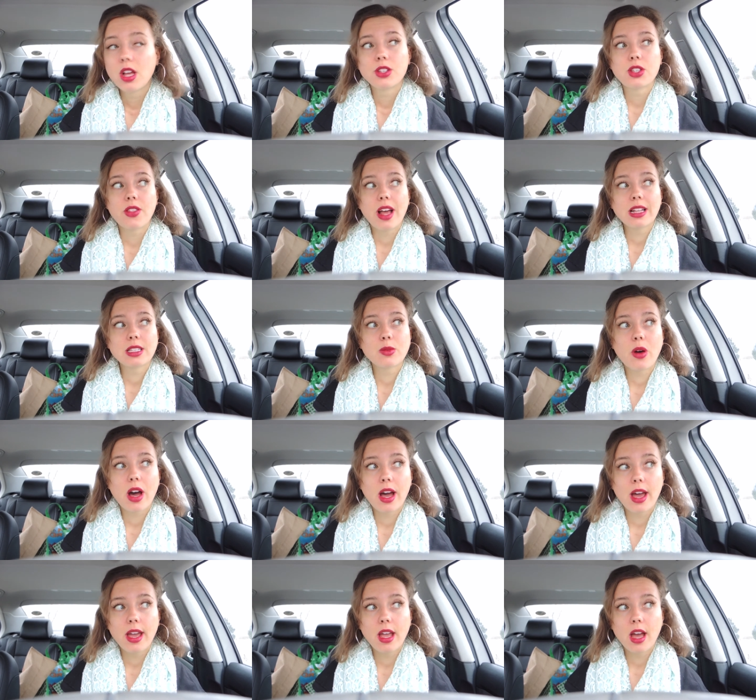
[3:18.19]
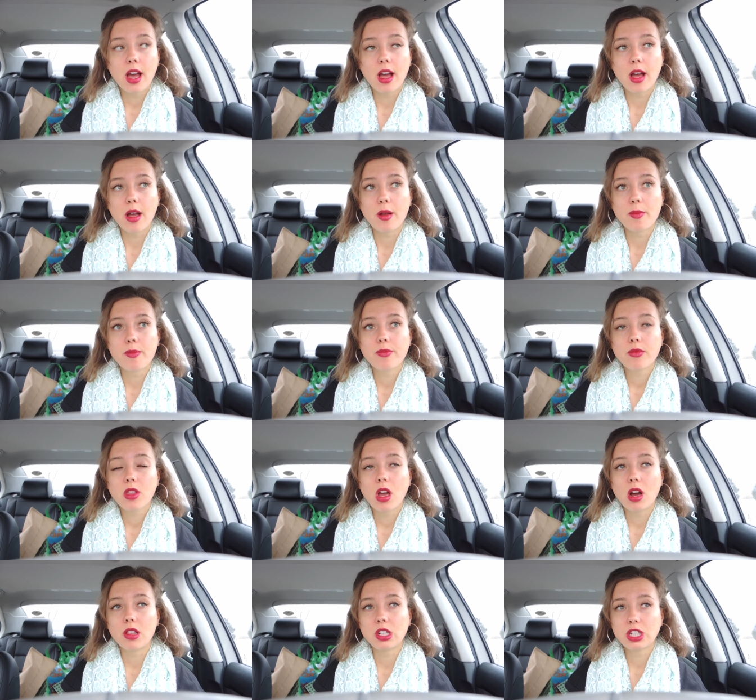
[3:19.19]
So that's why
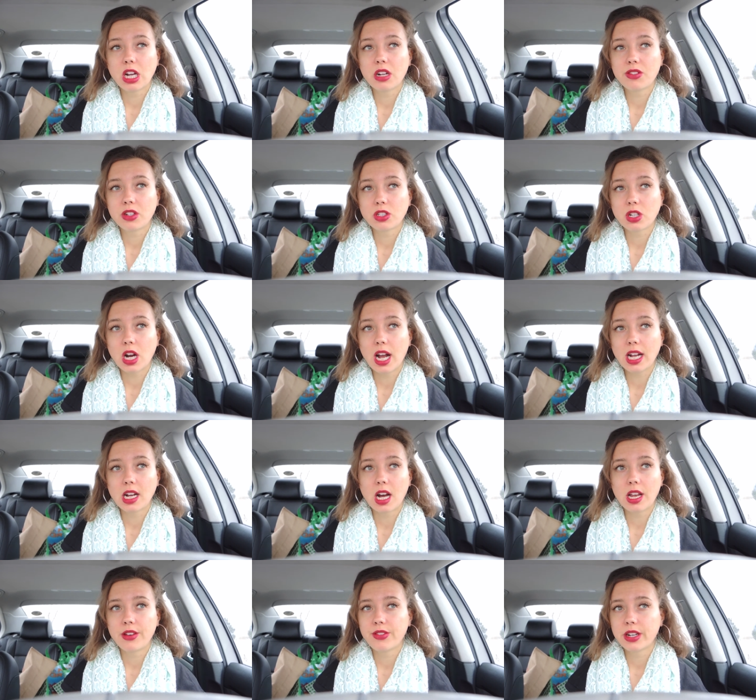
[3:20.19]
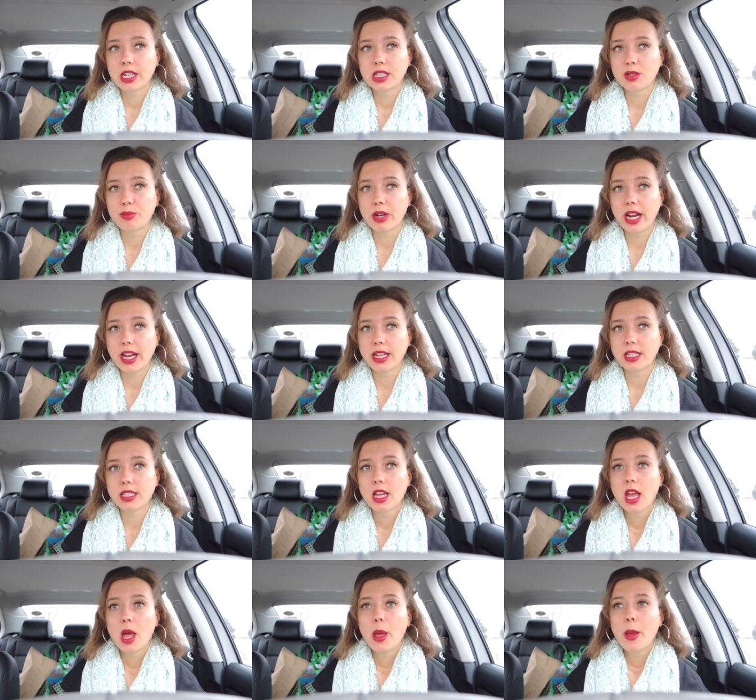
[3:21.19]
on the shower filter I got, I forget the
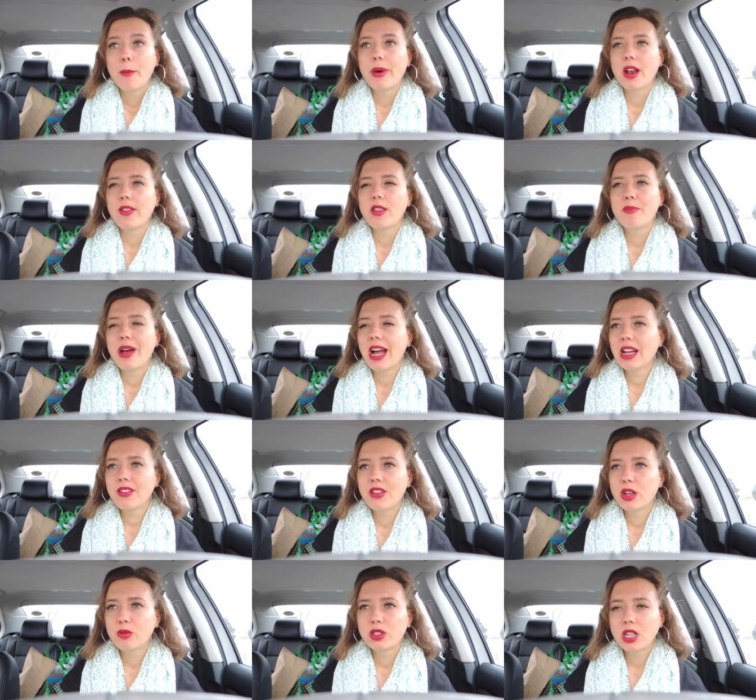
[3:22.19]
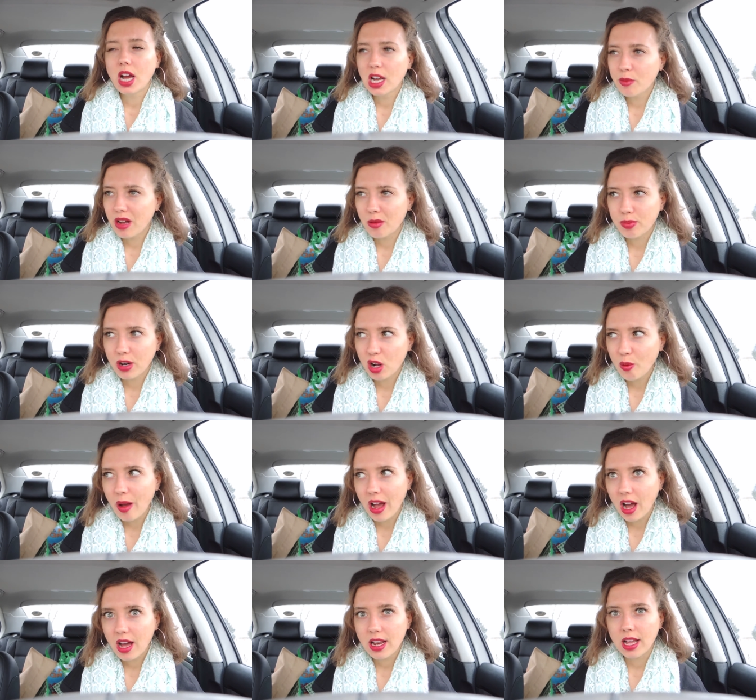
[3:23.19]
brand, but on the back of it, it was talking about
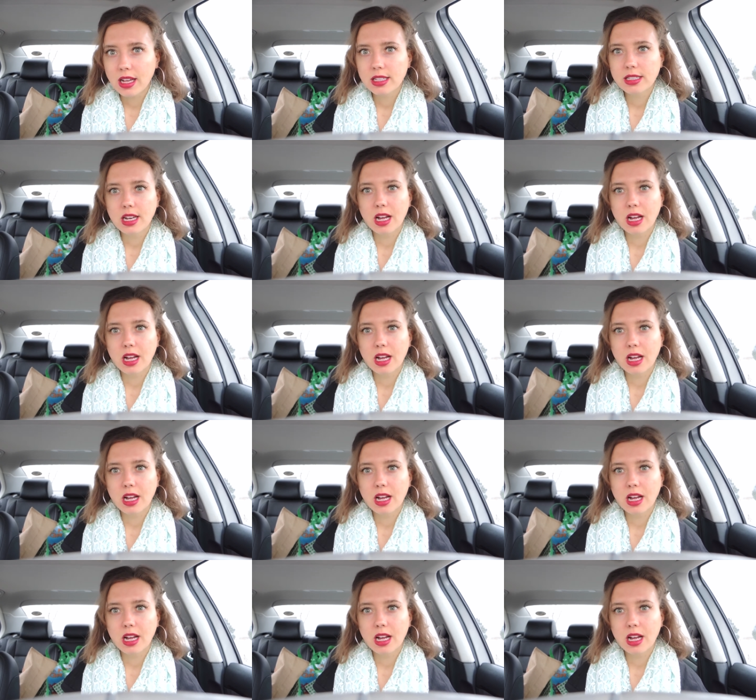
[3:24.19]
probiotics.